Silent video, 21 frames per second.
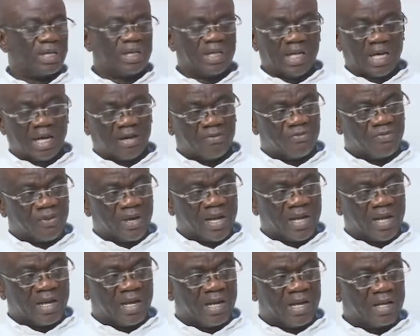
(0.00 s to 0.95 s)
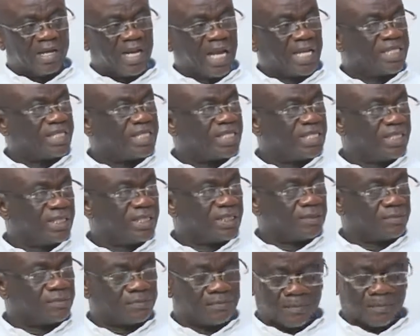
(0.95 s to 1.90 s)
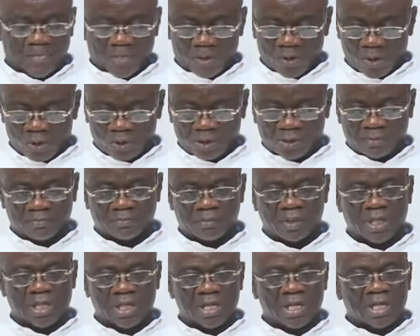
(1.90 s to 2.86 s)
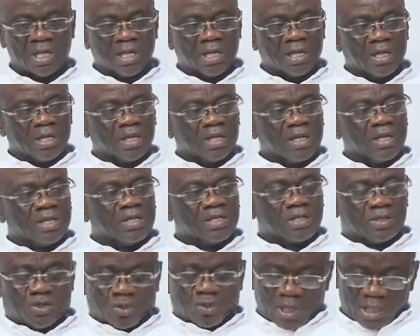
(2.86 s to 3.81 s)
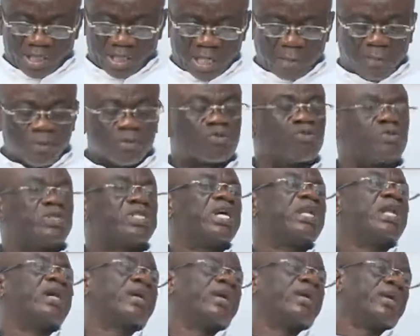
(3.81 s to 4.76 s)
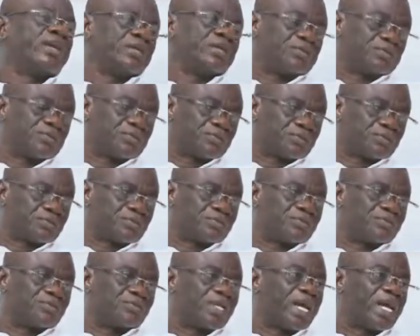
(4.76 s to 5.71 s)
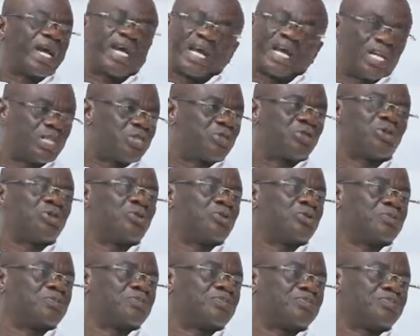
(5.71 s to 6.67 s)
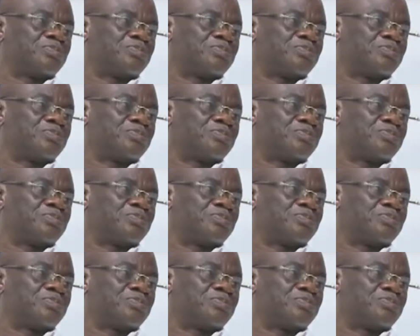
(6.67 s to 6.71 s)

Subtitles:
And they have 19. Good. So the tables will turn again. I can assure you.